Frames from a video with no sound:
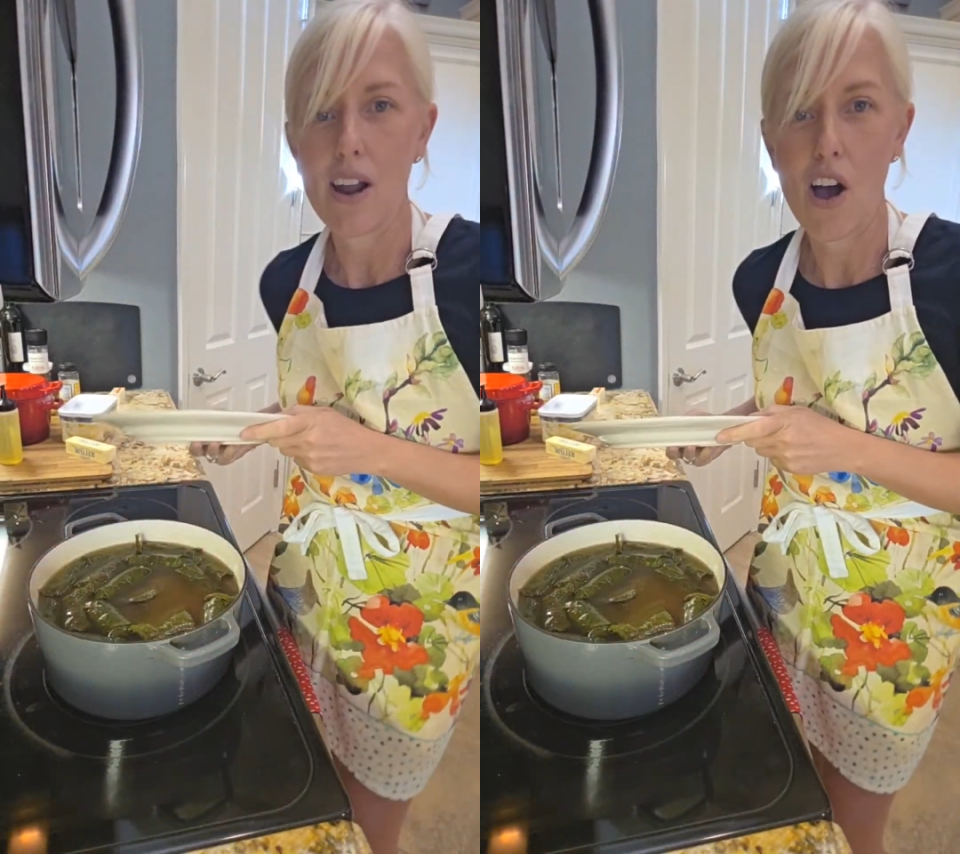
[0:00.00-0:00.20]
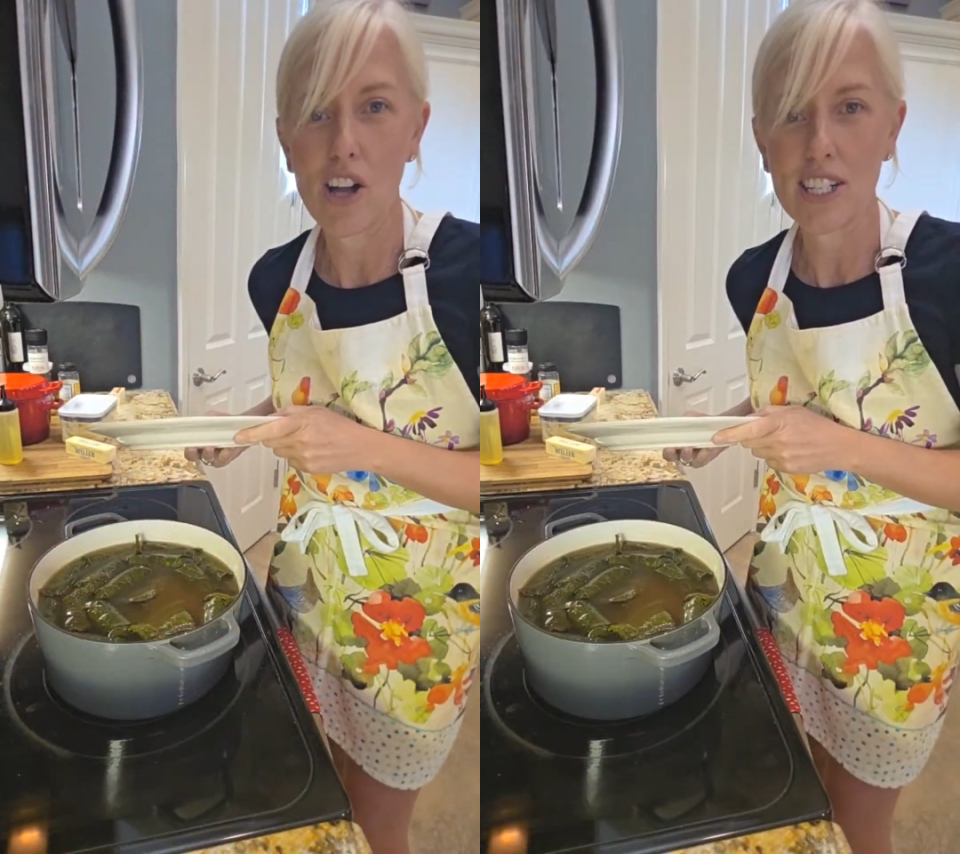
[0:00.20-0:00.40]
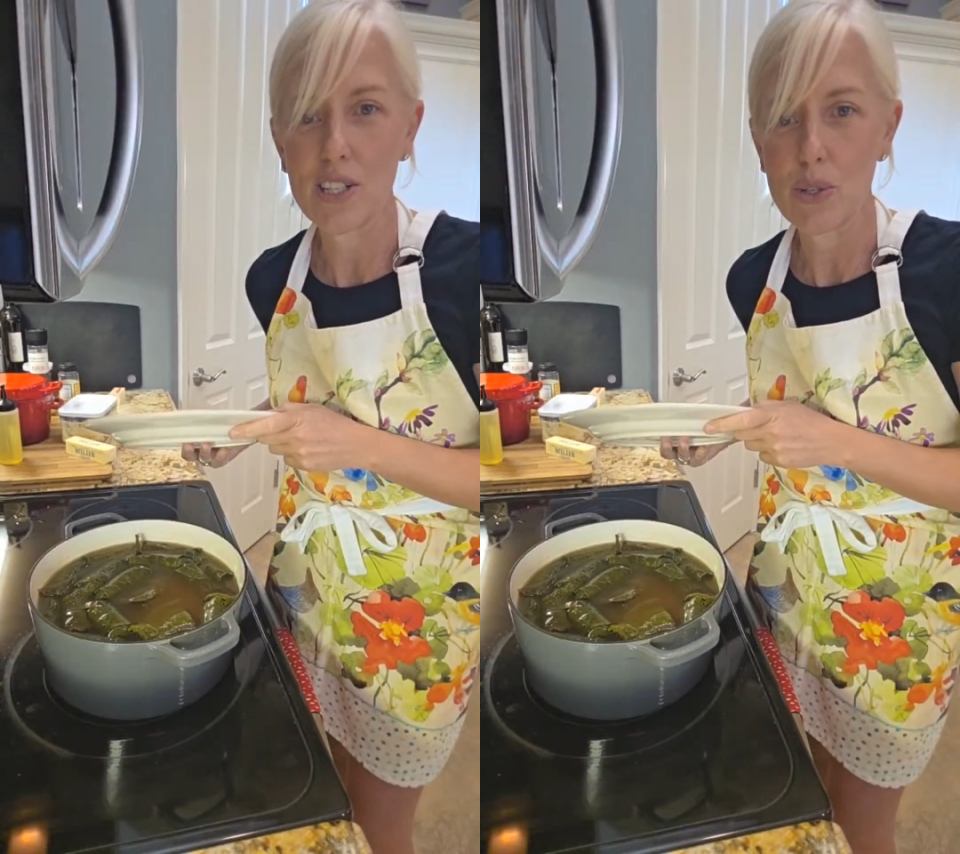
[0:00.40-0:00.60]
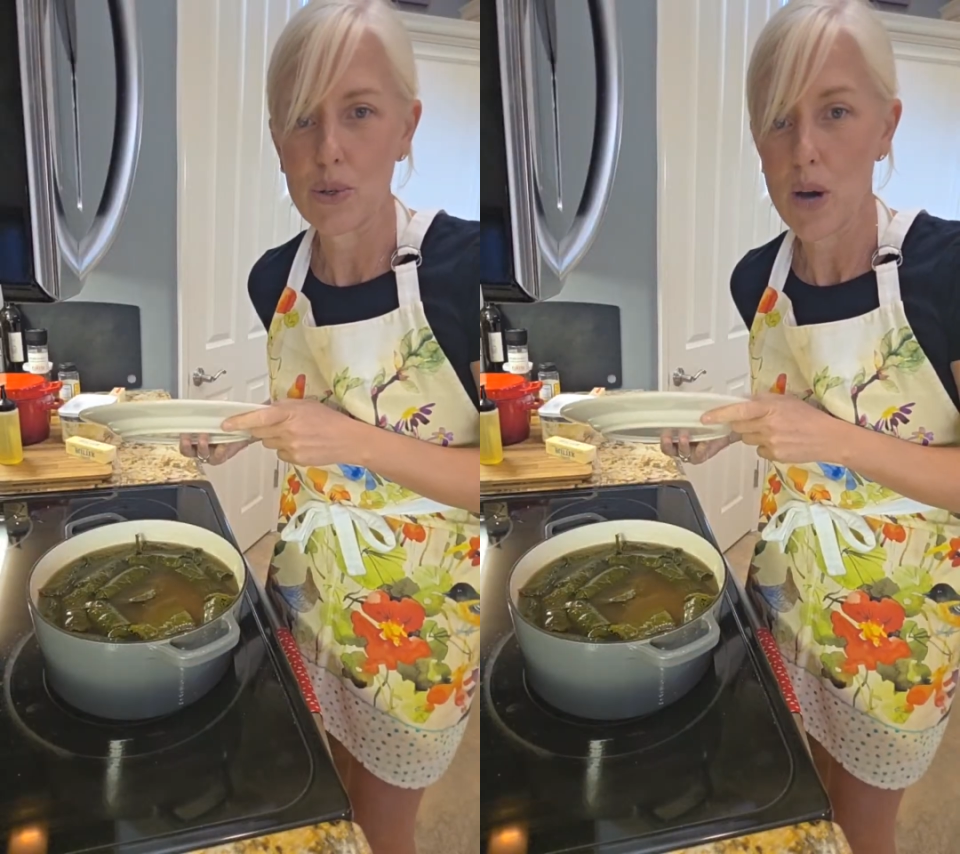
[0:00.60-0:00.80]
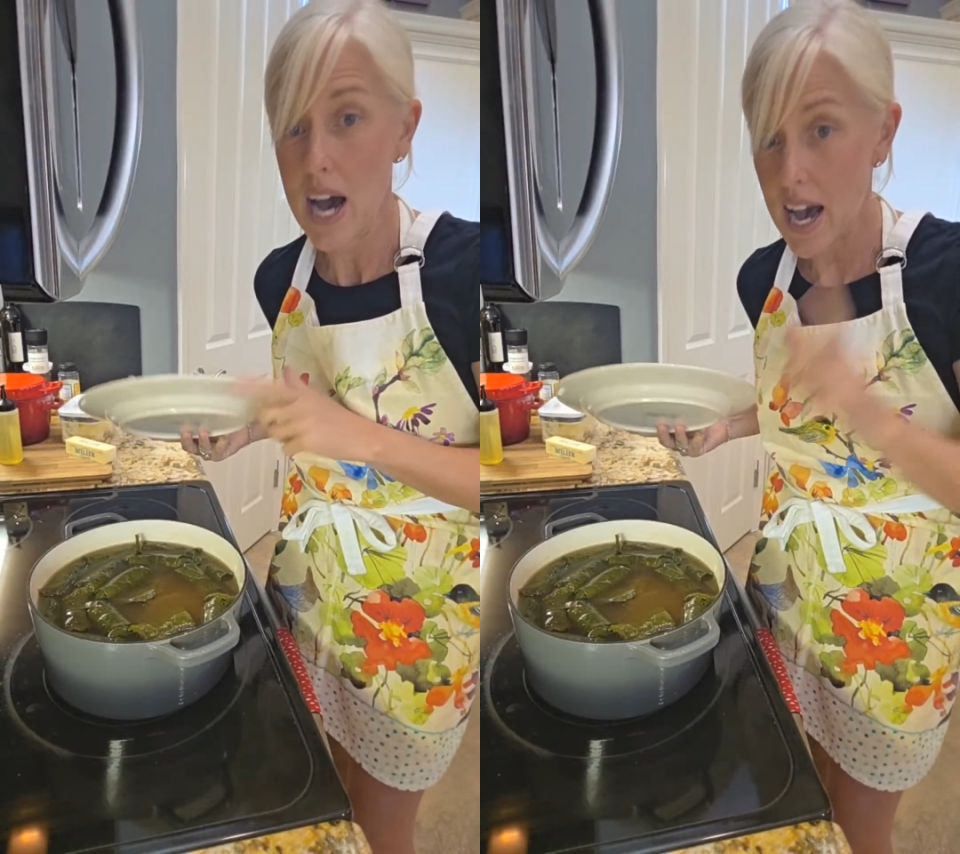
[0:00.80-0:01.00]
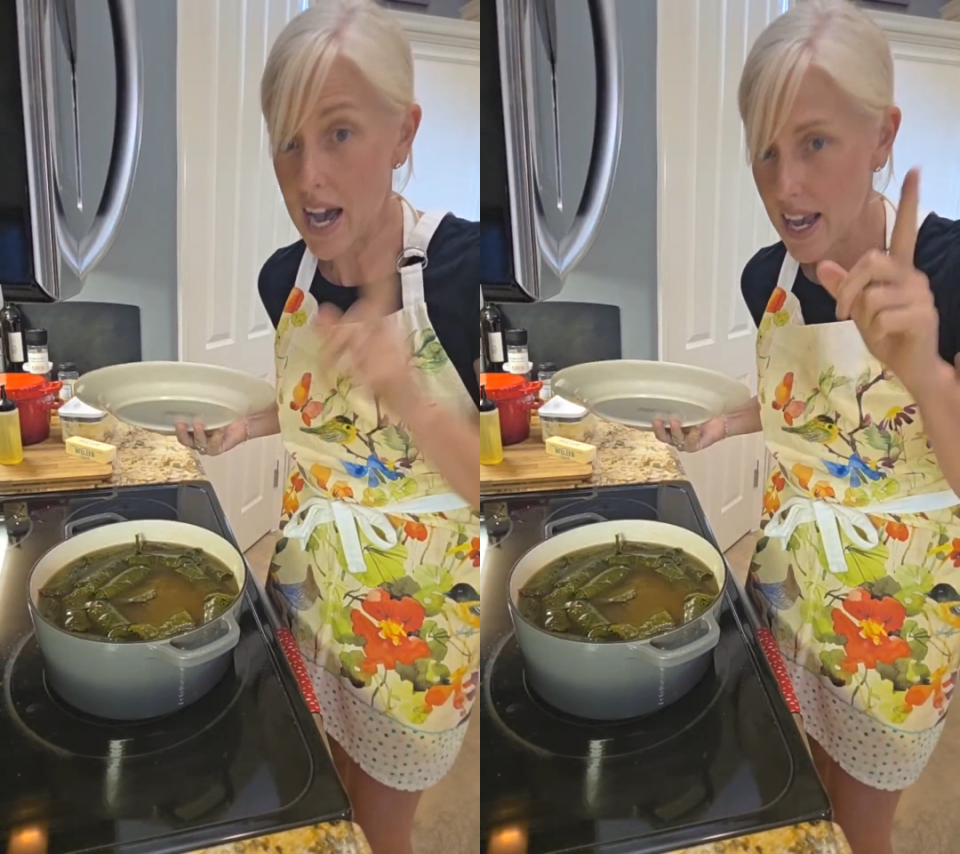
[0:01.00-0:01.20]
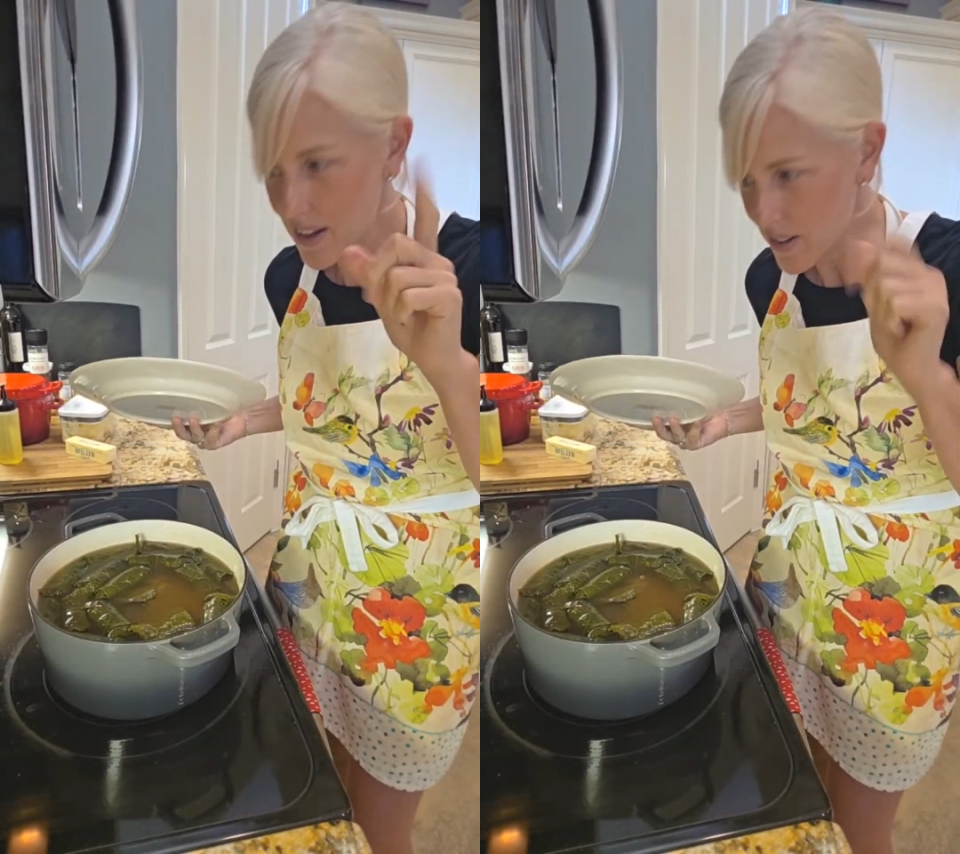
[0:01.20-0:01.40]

onto high.